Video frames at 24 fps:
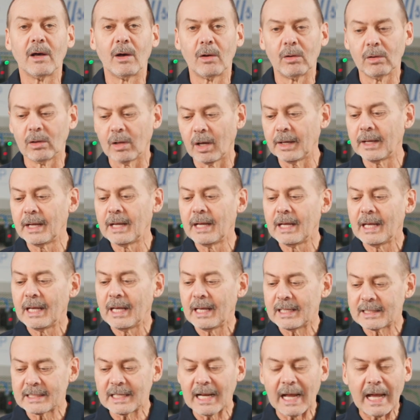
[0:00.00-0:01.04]
the whole lot,
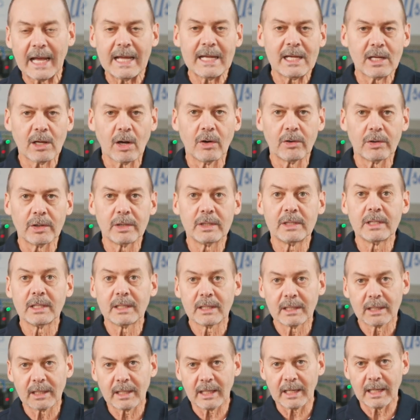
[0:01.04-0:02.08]
is an A-coded
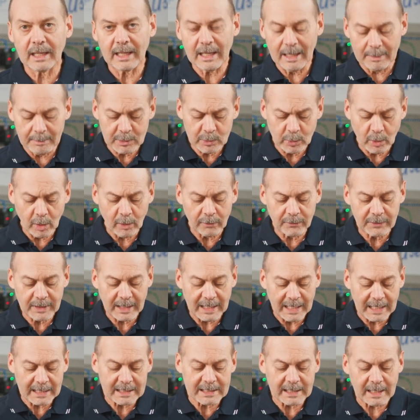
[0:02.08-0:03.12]
M12
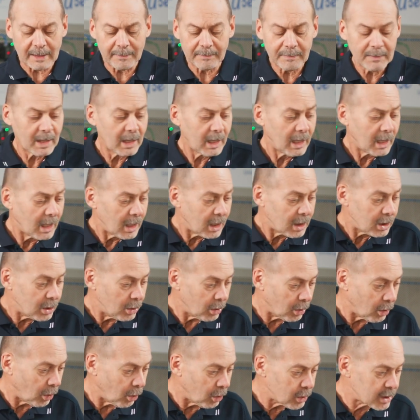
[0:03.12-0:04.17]
connector.
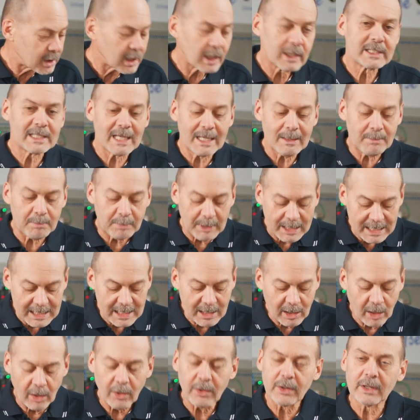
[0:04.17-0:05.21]
You'll also see
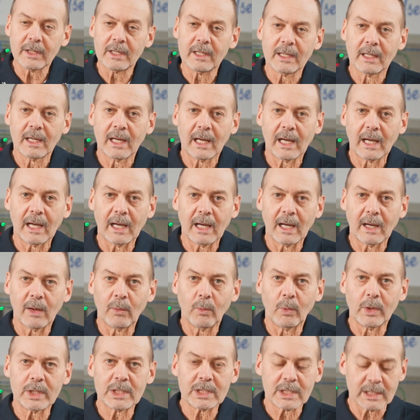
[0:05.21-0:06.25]
B-coded,
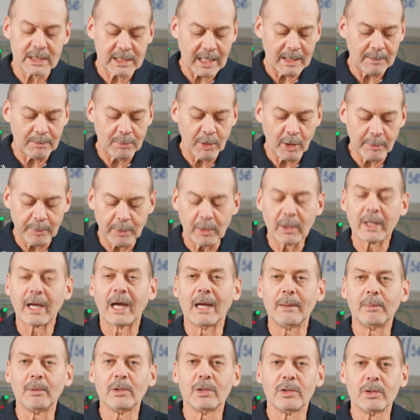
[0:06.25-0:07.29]
which is a purple
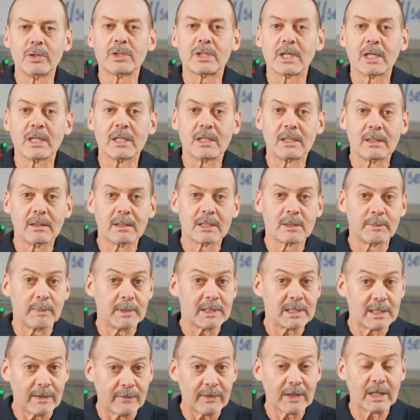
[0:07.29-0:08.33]
cable used
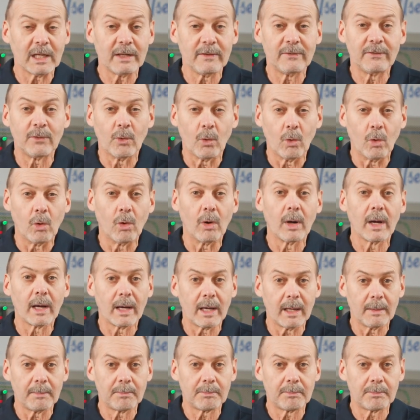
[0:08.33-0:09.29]
specifically for